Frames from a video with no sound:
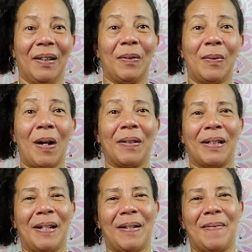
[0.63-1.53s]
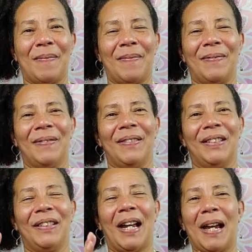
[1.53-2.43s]
Welcome
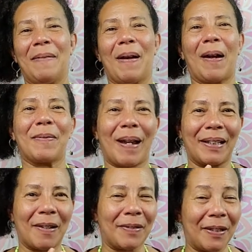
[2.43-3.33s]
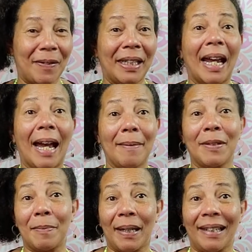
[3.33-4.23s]
to I Am Powered by Love TV. I'm
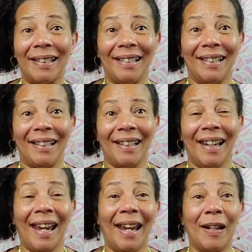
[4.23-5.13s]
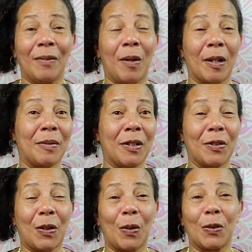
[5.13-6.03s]
Demi, and welcome to your
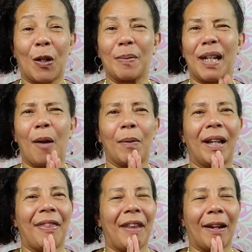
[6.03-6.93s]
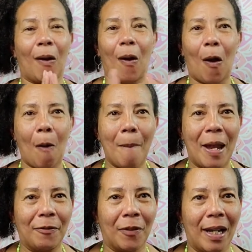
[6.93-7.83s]
Soul Scopes. I want to thank all my
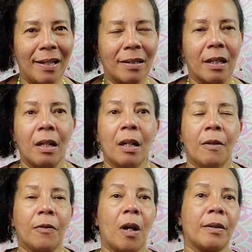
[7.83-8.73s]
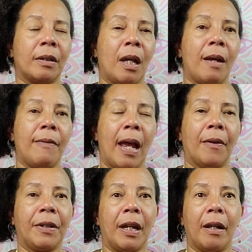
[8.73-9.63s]
friends for all the love
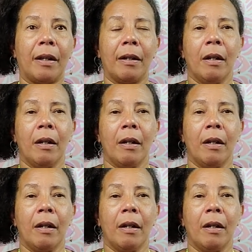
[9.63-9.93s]
out there.